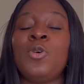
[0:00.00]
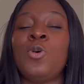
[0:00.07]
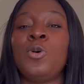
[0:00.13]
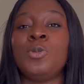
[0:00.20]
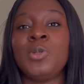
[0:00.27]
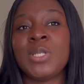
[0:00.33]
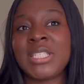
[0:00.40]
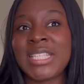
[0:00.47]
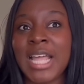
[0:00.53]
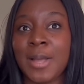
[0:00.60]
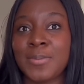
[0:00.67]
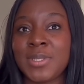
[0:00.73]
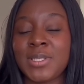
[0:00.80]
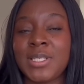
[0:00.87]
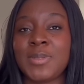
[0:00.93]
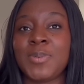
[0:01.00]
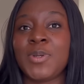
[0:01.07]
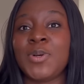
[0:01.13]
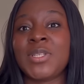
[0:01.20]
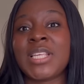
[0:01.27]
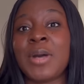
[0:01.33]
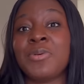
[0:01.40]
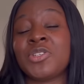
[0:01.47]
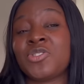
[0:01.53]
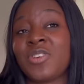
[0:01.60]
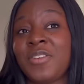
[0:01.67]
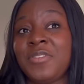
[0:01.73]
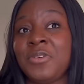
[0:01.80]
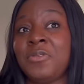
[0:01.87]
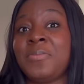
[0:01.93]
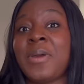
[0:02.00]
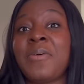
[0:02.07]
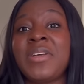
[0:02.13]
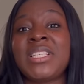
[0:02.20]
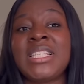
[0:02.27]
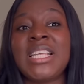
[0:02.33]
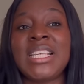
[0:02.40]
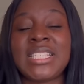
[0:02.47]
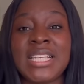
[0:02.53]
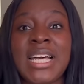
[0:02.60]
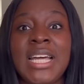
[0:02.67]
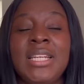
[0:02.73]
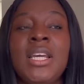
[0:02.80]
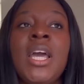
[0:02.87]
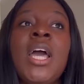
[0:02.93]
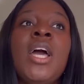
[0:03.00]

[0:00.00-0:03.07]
all those stamps is because I was traveling with my residence card.